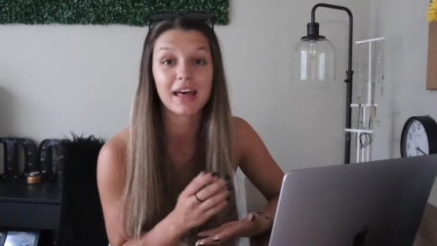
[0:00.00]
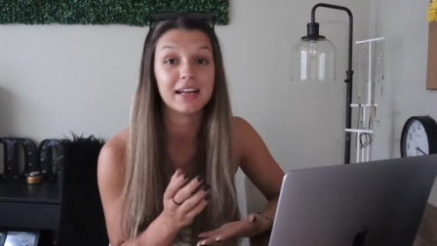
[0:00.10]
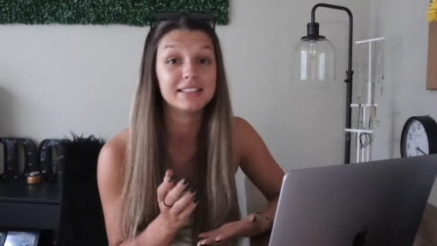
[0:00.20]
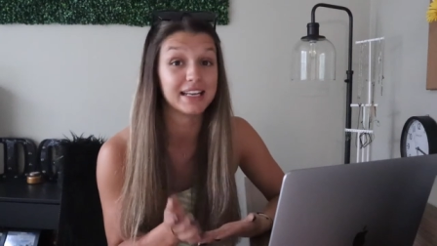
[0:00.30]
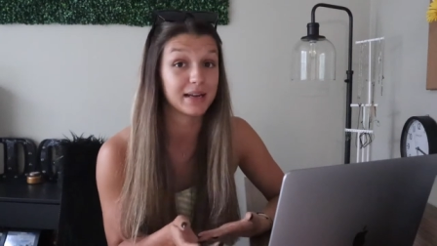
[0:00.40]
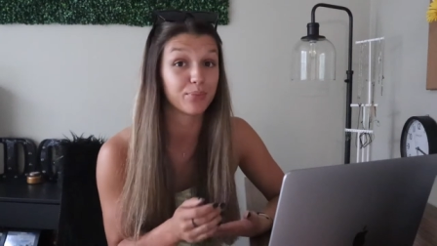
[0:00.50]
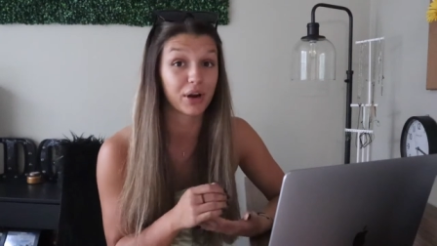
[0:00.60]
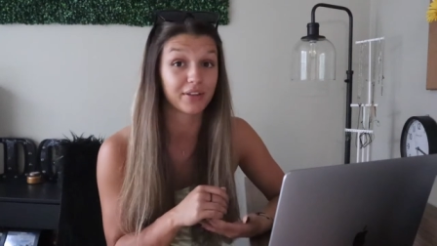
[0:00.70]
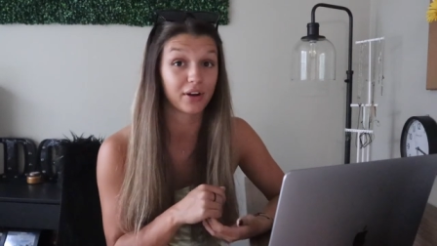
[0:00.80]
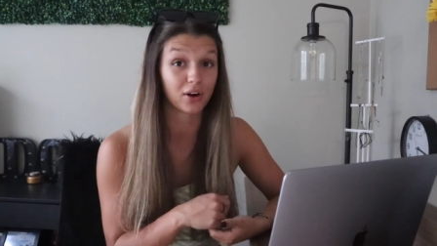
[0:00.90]
that didn't
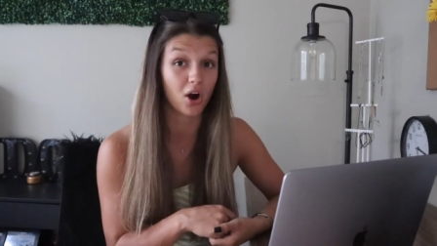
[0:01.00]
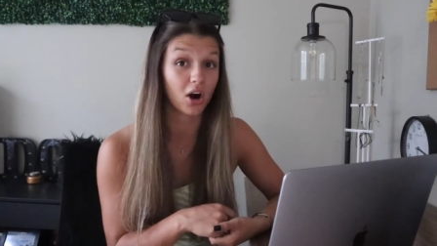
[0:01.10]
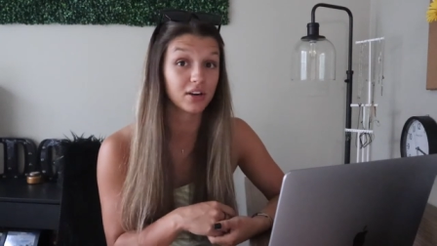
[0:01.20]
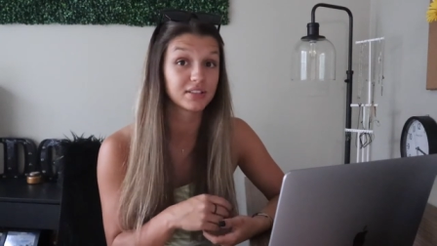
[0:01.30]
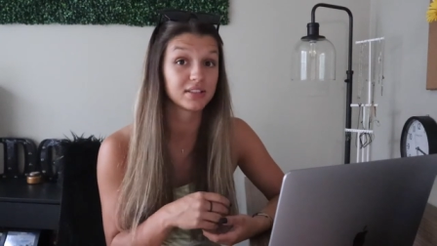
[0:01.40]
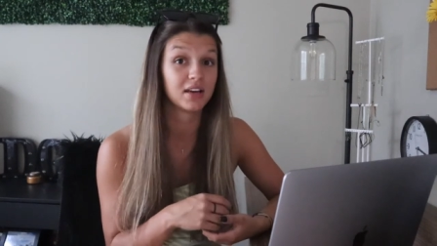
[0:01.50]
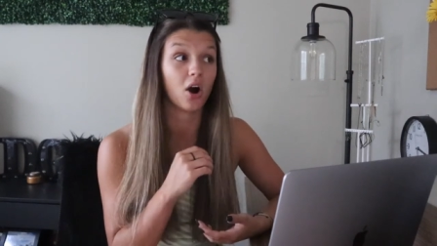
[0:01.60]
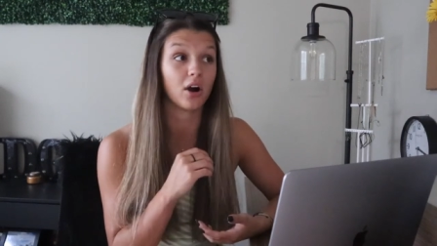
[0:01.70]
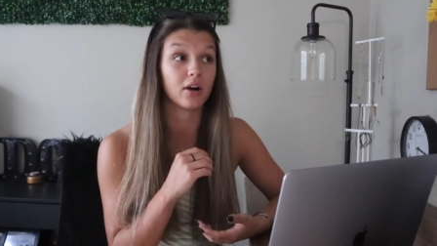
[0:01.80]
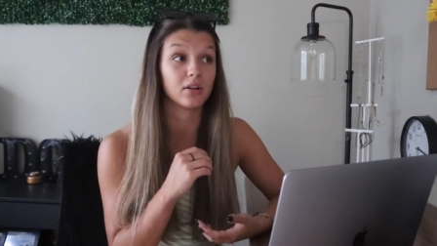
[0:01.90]
bring their cars
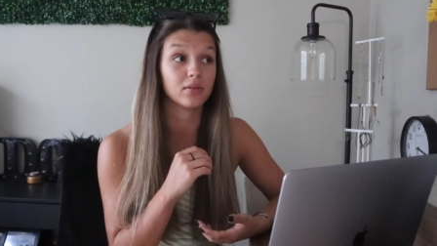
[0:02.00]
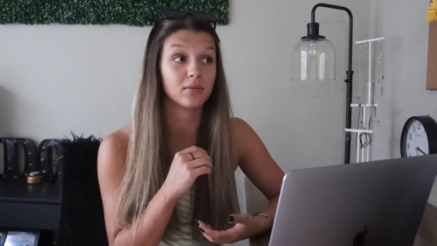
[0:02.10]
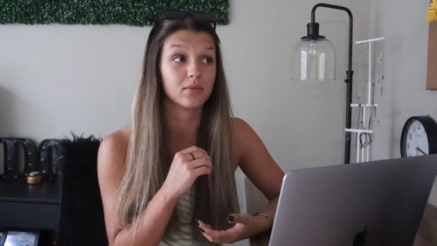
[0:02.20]
are